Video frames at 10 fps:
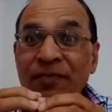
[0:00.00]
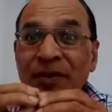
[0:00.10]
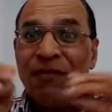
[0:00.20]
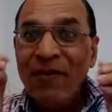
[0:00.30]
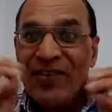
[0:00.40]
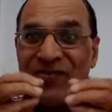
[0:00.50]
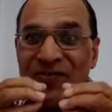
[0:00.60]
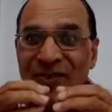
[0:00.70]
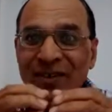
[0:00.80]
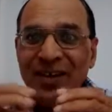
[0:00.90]

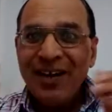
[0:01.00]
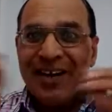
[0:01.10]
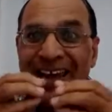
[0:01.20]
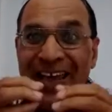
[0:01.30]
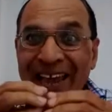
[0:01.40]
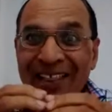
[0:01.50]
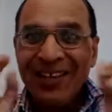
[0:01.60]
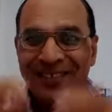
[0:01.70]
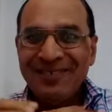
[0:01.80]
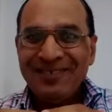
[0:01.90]
waste, clay,
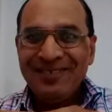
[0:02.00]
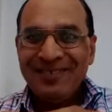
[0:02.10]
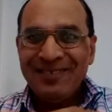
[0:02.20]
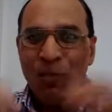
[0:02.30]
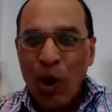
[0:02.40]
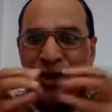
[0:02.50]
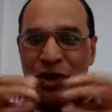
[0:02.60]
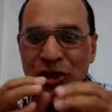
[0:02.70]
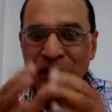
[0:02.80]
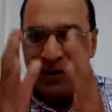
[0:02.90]
the
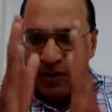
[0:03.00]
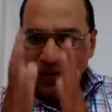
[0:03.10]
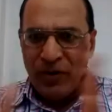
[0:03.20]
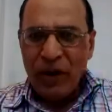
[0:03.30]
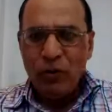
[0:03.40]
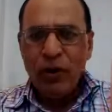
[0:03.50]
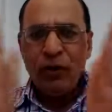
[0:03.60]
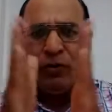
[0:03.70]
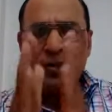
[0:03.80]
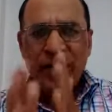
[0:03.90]
moisture. We have to
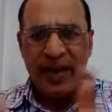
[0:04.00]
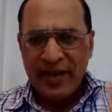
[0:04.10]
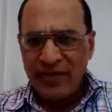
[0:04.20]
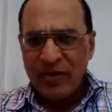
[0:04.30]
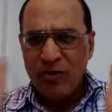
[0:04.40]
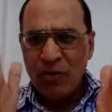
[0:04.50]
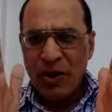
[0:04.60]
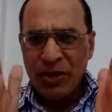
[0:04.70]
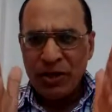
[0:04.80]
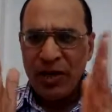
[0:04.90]
reduce that excessive
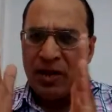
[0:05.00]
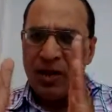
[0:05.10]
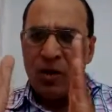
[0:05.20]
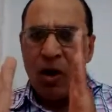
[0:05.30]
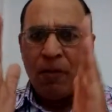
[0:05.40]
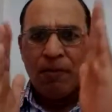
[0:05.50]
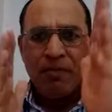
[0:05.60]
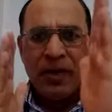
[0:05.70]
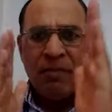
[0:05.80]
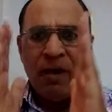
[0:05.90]
moisture.
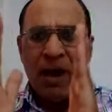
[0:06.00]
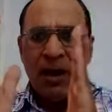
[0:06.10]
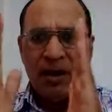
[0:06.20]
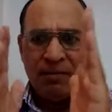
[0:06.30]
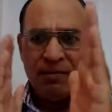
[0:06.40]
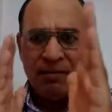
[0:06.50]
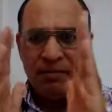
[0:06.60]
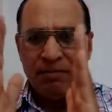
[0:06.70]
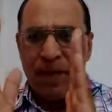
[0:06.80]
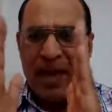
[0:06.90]
Optimal
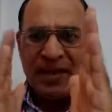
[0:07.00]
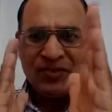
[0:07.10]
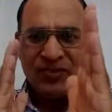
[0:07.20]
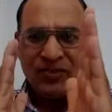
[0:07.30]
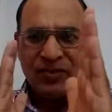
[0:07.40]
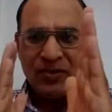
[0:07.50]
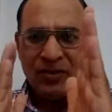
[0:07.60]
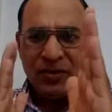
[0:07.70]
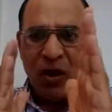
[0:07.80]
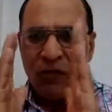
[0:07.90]
balance
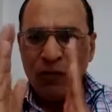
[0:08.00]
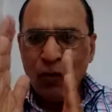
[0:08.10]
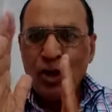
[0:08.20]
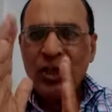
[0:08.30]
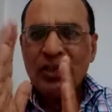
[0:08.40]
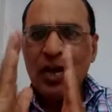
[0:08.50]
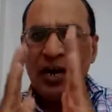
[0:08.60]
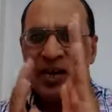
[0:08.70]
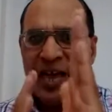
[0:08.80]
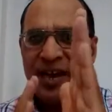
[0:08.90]
of
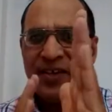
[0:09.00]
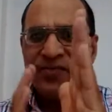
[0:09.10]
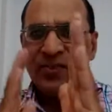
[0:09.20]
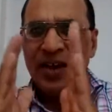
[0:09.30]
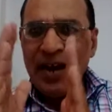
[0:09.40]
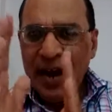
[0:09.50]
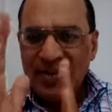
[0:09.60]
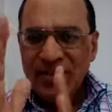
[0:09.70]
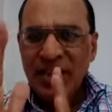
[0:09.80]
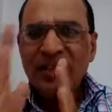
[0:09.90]
Rukshata, dryness and
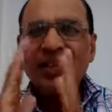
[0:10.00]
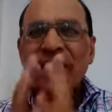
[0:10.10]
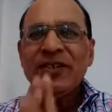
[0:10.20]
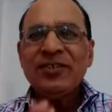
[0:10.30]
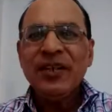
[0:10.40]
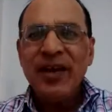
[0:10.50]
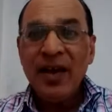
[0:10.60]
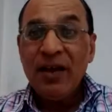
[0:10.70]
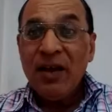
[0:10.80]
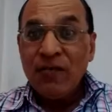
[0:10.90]
Snigdhata is
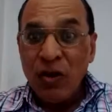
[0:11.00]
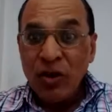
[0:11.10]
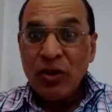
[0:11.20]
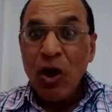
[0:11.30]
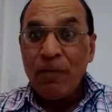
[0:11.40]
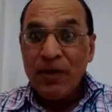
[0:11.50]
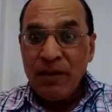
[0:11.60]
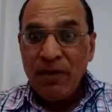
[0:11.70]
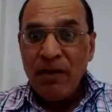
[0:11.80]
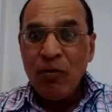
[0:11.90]
needed for the
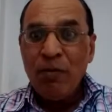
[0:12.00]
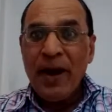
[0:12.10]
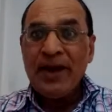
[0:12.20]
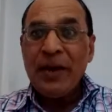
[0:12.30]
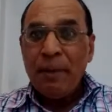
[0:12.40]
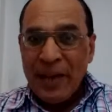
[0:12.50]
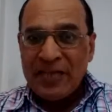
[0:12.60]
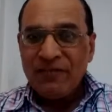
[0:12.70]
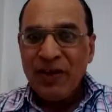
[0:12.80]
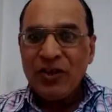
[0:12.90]
optimal movement,
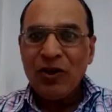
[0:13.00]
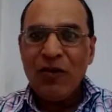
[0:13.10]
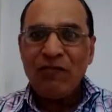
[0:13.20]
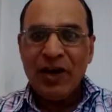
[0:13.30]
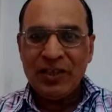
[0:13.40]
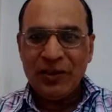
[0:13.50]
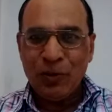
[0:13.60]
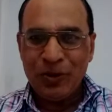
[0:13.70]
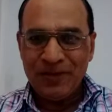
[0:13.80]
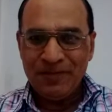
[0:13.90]
best function of Vata Dosha.